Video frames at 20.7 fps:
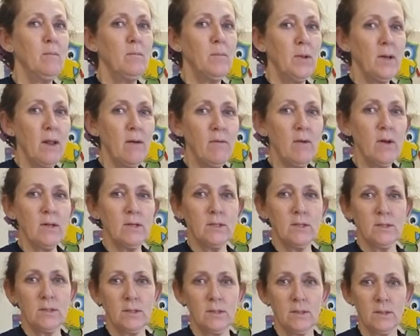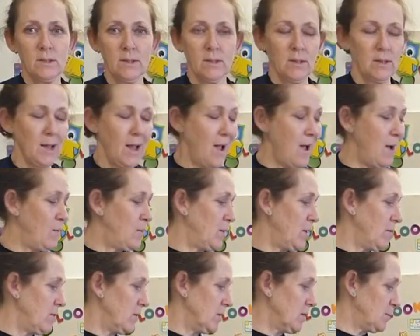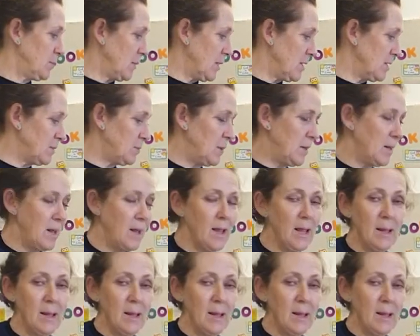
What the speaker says: Benevolence. Our benevolence bin has been